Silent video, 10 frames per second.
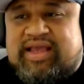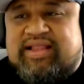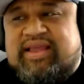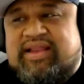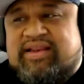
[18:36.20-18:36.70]

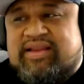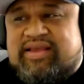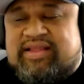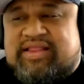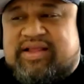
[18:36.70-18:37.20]
And then
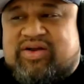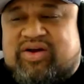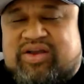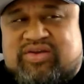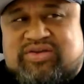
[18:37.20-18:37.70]
the
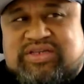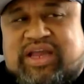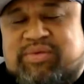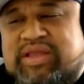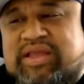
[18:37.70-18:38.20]
guy goes,
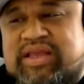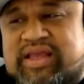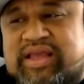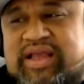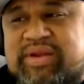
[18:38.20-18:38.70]
"How many
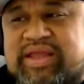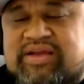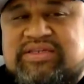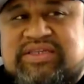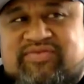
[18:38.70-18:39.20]

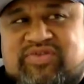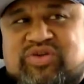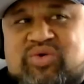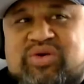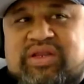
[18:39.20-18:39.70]
houses have you
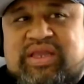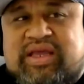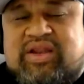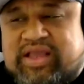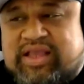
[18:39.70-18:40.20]
sold in a
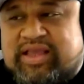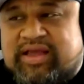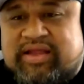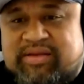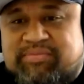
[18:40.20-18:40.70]
year? Like
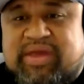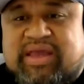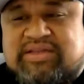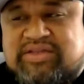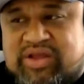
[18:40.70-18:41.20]

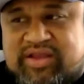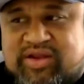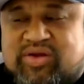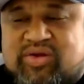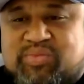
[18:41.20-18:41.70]
max, like
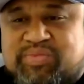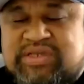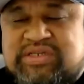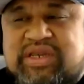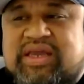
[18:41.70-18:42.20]
your
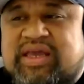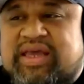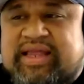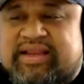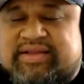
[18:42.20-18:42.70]
best year?"
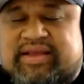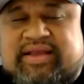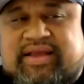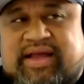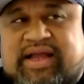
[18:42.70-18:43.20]
And he's
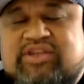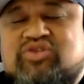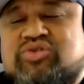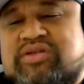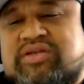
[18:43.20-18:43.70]
like
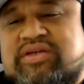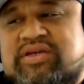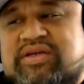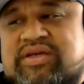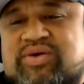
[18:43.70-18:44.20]
100
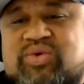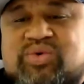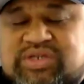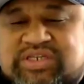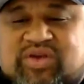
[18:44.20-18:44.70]

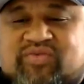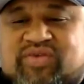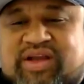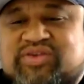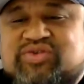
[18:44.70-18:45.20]
or just over
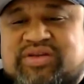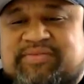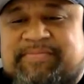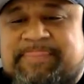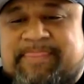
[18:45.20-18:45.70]
100,
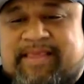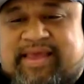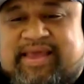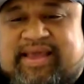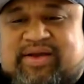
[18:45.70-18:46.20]

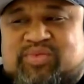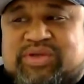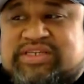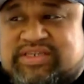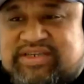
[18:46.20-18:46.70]

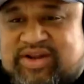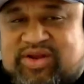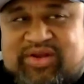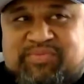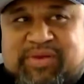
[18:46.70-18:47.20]
which
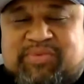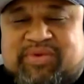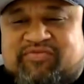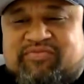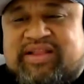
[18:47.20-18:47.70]
people
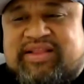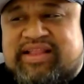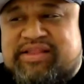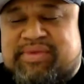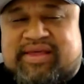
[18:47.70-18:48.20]
have
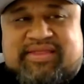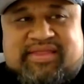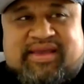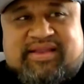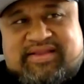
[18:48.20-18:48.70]
done the math
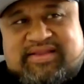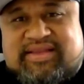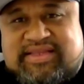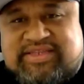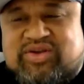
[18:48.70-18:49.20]
that
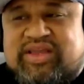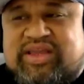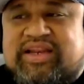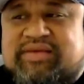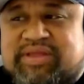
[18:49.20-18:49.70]
it's going to
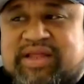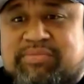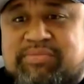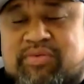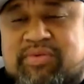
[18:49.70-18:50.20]
end up that he
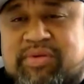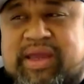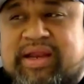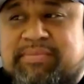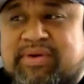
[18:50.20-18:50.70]
probably
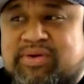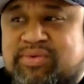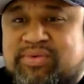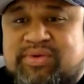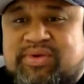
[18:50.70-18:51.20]
made a mil.